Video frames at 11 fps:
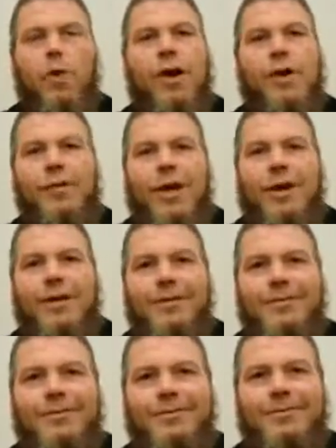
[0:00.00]
more I read
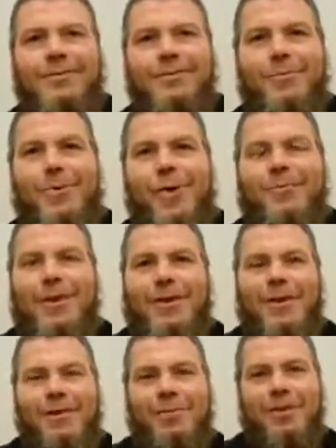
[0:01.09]
it, the more I
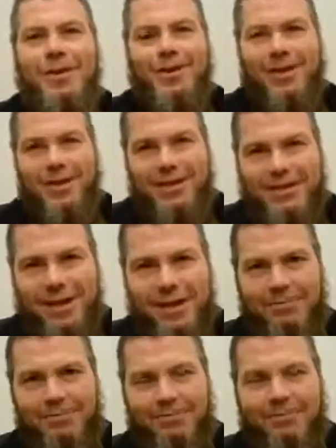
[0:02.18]
found out about
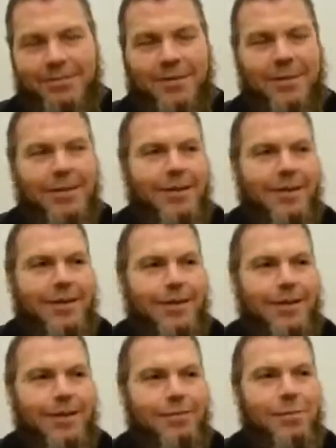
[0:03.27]
Islam,
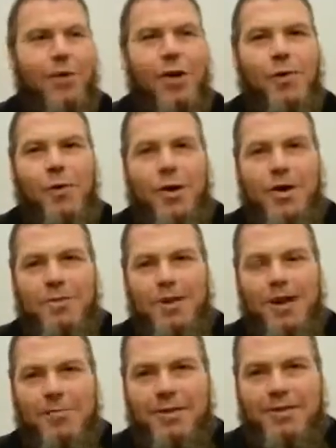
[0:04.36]
the more I wanted to
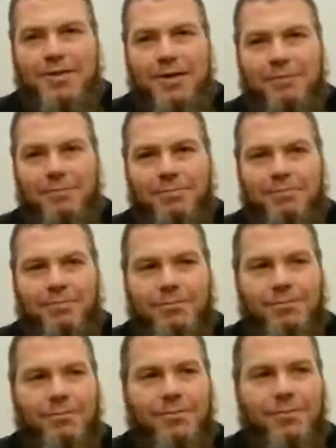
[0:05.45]
become Islam.
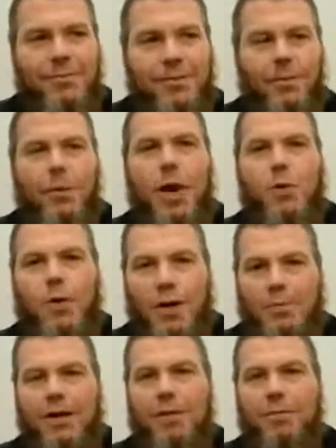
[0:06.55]
I
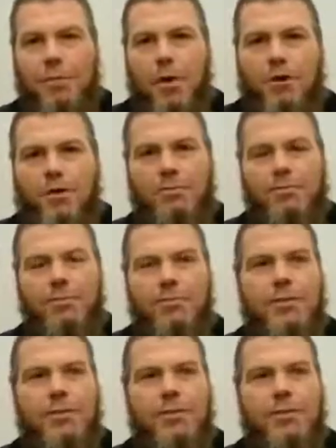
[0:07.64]
wanted to become a Muslim.